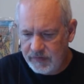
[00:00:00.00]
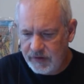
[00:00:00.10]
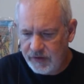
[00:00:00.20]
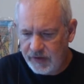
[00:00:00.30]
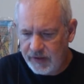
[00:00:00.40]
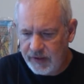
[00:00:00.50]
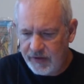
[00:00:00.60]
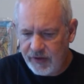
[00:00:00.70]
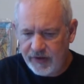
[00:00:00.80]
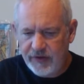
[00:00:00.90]
There's like,
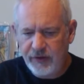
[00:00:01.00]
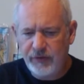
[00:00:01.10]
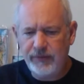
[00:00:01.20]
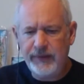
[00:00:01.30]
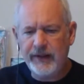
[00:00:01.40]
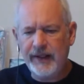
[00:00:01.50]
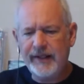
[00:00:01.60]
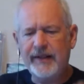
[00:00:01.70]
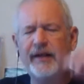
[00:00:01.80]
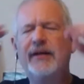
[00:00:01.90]
and it's like, there would be
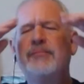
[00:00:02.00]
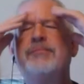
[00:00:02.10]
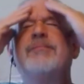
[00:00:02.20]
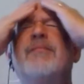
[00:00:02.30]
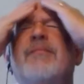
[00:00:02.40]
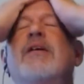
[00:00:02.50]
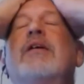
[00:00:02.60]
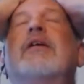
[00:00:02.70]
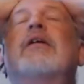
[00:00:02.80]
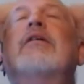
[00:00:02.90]
like, um,
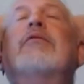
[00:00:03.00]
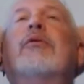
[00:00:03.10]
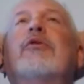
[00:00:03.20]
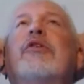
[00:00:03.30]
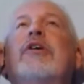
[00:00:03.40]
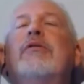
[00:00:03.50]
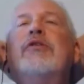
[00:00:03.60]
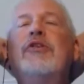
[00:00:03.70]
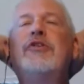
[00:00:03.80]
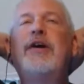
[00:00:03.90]
what was it? It
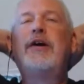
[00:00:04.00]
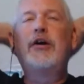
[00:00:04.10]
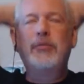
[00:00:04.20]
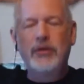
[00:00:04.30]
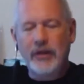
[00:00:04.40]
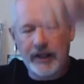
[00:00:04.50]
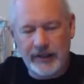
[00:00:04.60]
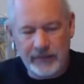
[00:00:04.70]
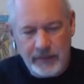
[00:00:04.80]
was this terrible line.